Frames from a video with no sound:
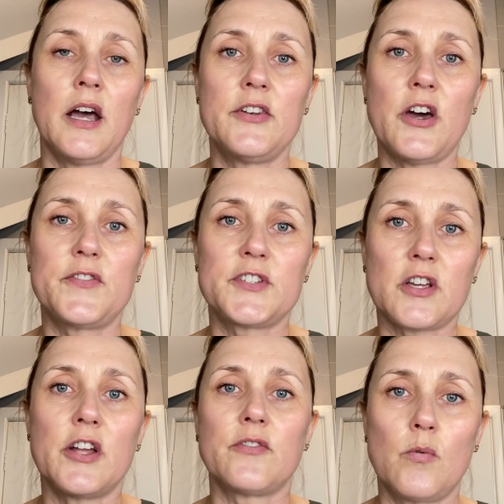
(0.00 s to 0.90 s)
enough to
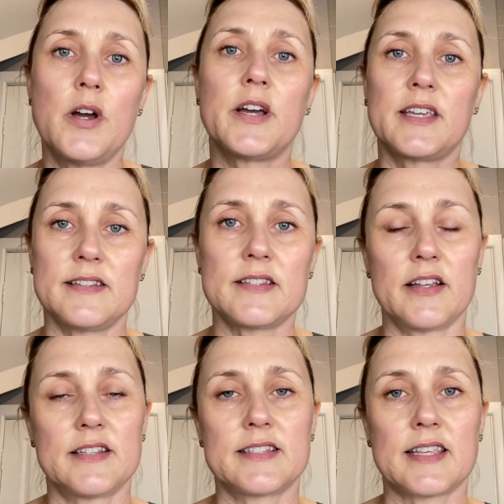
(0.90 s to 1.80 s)
kind of work
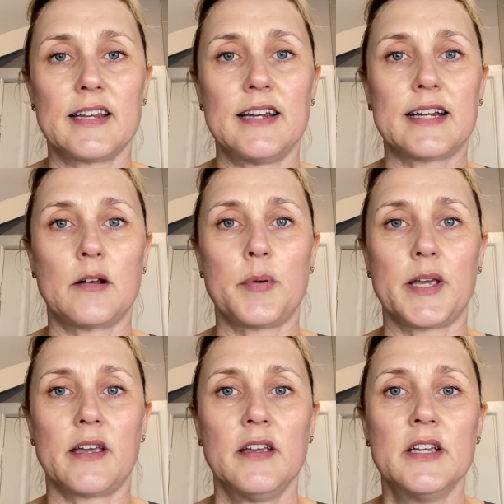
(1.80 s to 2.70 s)
inside the skin a little bit.